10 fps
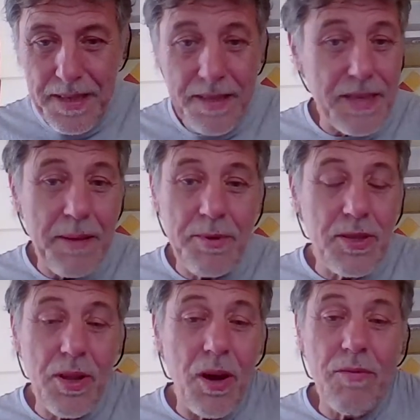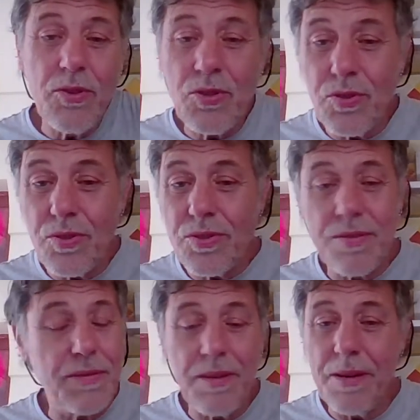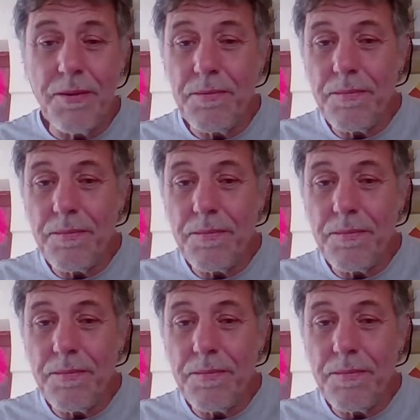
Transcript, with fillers: Same as a lot of other drugs, you know.